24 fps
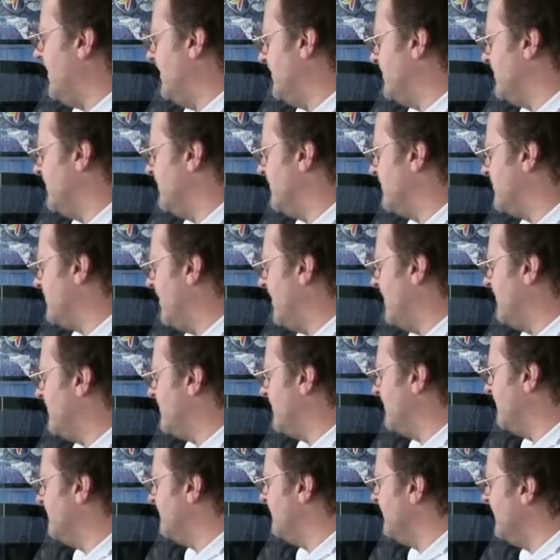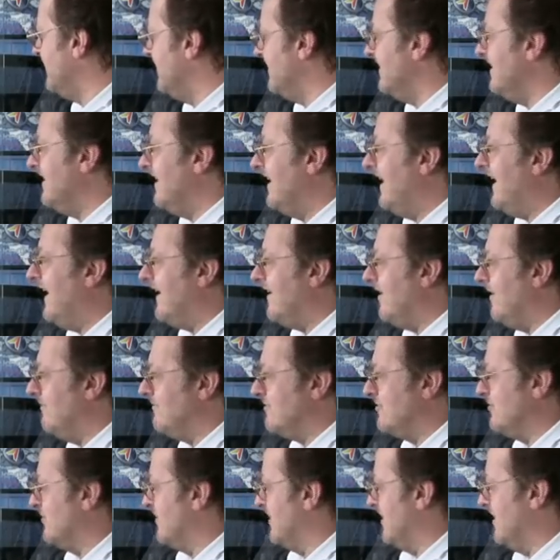I do the trade room and
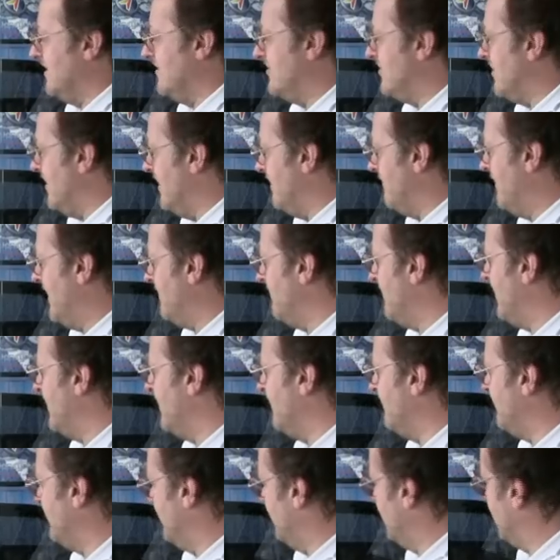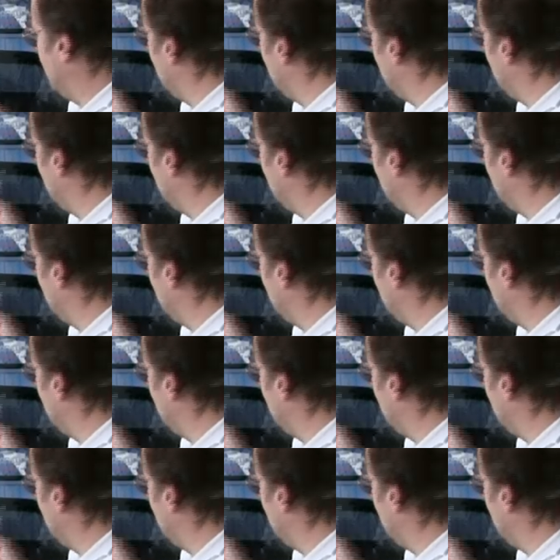I'm talking and trying to make money for